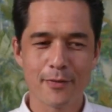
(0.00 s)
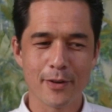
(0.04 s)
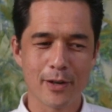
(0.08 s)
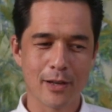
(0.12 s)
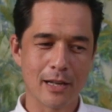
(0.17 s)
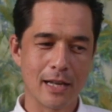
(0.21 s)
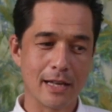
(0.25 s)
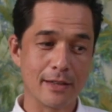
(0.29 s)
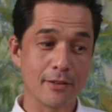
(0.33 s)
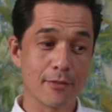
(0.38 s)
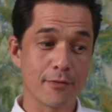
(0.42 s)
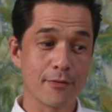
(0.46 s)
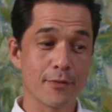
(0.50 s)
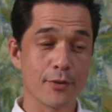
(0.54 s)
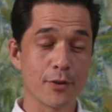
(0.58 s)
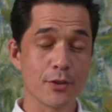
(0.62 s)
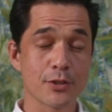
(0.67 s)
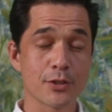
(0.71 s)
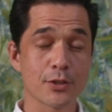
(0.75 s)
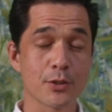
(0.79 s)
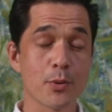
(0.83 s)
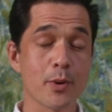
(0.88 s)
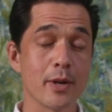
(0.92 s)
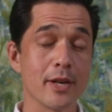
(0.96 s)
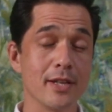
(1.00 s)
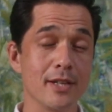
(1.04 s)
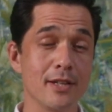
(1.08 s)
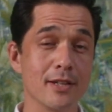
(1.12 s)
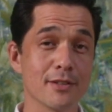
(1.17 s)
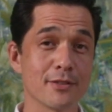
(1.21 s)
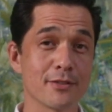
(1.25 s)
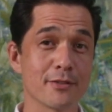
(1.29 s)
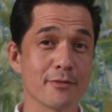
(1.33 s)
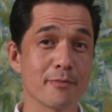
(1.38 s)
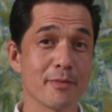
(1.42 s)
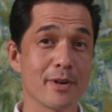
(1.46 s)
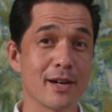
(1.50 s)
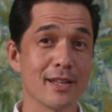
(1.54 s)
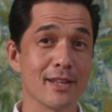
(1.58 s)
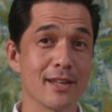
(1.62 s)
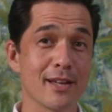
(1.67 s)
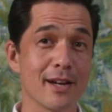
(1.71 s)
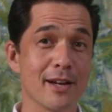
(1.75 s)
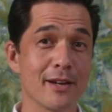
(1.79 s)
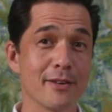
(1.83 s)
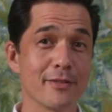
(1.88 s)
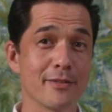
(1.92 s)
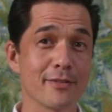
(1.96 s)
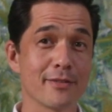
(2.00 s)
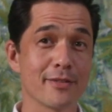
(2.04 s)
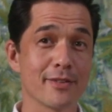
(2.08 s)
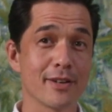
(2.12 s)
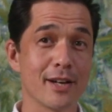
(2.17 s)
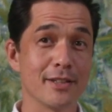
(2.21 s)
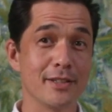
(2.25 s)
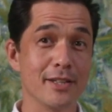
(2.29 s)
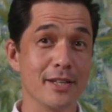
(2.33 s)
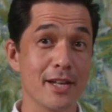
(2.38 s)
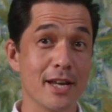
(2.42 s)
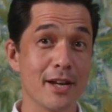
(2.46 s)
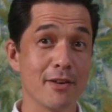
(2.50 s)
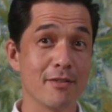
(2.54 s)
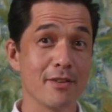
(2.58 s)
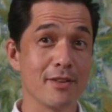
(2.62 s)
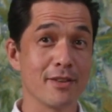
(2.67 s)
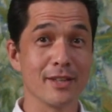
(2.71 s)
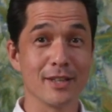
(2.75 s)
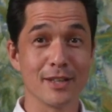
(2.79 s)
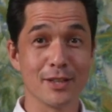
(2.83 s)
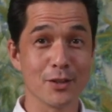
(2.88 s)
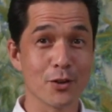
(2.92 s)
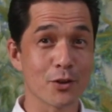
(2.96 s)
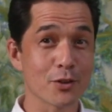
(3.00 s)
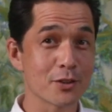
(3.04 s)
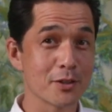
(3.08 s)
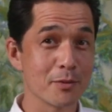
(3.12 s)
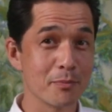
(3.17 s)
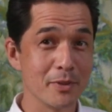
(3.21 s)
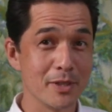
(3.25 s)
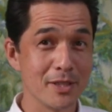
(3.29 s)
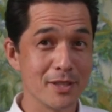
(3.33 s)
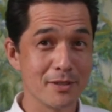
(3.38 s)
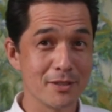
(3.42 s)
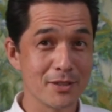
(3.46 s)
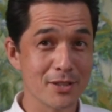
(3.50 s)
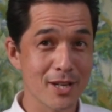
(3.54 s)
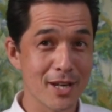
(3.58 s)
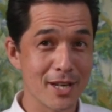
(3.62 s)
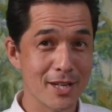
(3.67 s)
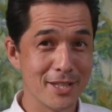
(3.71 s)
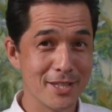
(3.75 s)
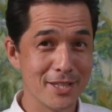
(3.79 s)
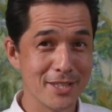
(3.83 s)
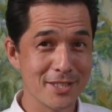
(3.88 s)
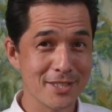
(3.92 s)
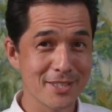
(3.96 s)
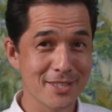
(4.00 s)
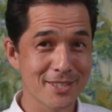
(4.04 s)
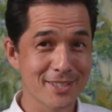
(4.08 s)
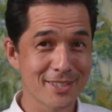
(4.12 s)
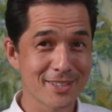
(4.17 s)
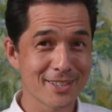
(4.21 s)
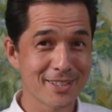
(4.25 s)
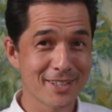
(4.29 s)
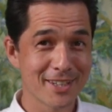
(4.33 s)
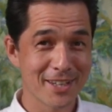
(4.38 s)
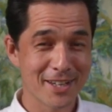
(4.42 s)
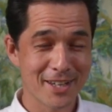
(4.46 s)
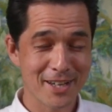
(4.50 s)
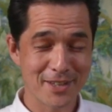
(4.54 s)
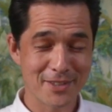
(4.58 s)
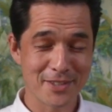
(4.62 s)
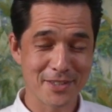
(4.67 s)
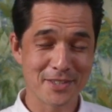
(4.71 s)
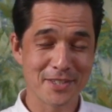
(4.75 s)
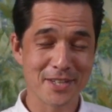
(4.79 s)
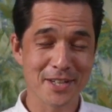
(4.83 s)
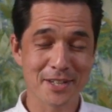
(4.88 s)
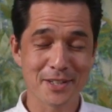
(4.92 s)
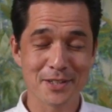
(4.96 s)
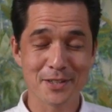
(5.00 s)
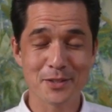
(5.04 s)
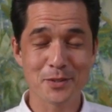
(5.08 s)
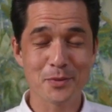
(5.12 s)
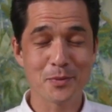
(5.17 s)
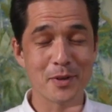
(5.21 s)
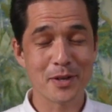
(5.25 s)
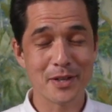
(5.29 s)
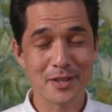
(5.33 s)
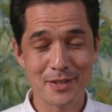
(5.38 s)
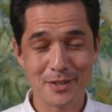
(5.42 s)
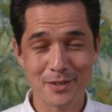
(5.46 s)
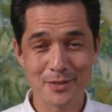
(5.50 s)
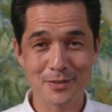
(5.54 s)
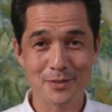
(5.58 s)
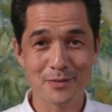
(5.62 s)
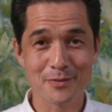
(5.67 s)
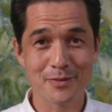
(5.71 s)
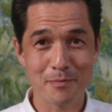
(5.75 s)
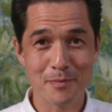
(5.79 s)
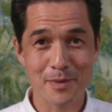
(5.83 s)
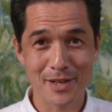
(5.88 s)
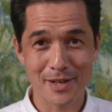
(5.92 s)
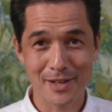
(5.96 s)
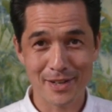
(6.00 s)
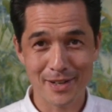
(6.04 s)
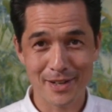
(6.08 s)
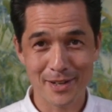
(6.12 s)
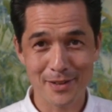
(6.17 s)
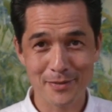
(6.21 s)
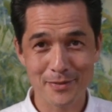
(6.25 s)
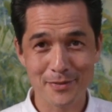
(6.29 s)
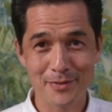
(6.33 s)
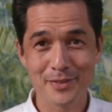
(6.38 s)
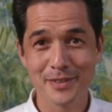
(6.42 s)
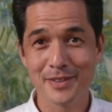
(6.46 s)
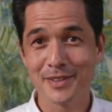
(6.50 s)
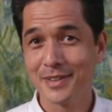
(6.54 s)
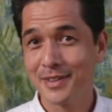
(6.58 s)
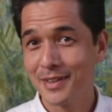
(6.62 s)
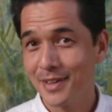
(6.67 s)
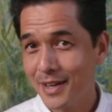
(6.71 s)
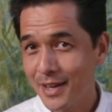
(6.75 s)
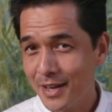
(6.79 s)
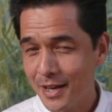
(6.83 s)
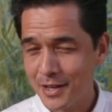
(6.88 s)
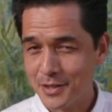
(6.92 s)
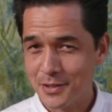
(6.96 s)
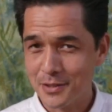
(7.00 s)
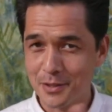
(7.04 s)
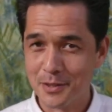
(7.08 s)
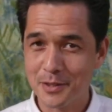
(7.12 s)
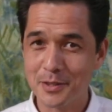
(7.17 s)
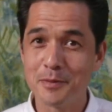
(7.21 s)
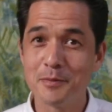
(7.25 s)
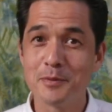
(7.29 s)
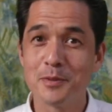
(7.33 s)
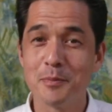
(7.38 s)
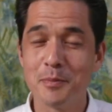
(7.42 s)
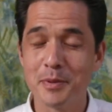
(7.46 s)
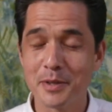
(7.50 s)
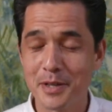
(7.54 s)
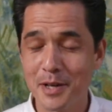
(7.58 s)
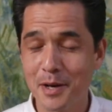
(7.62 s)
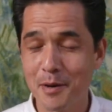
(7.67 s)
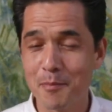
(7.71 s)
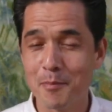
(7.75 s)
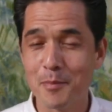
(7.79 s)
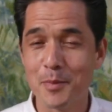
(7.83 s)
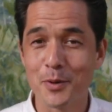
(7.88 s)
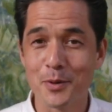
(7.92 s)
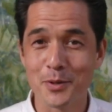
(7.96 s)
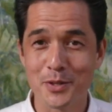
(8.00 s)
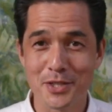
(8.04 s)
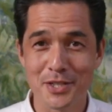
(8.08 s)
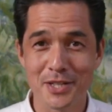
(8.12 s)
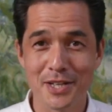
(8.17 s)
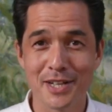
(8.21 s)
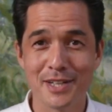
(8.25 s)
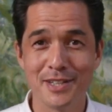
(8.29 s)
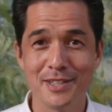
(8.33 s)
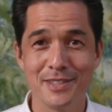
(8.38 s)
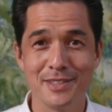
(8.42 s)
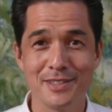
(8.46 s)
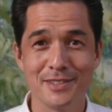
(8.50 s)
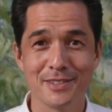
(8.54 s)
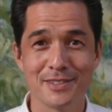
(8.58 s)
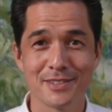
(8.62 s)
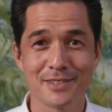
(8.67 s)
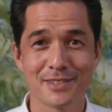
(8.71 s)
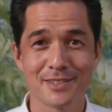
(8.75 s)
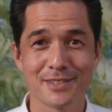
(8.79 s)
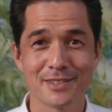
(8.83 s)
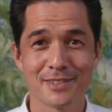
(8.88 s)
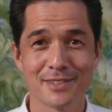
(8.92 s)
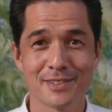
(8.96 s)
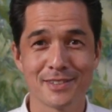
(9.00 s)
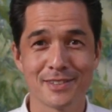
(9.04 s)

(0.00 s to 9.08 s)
I felt like the first 20 years of my life, I did everything not to be Chinese, and the second 20 years of my life, actually to become more Chinese.